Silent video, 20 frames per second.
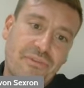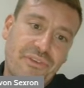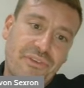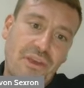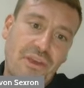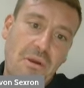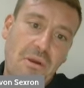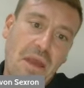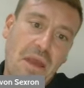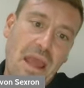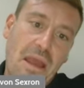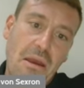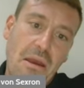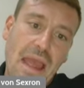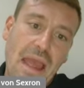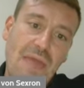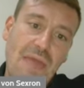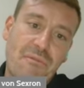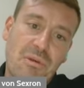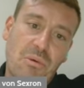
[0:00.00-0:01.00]
So
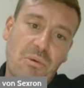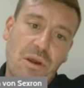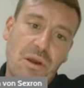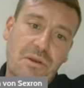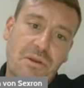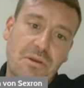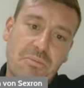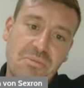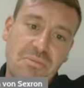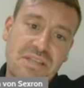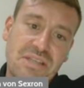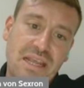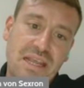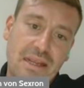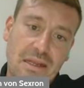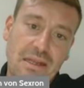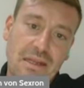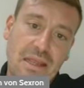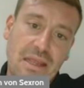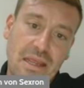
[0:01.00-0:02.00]
everyone,
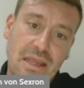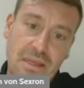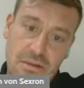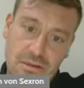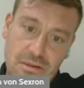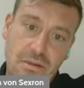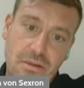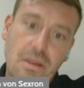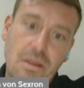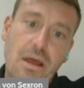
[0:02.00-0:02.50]
particularly in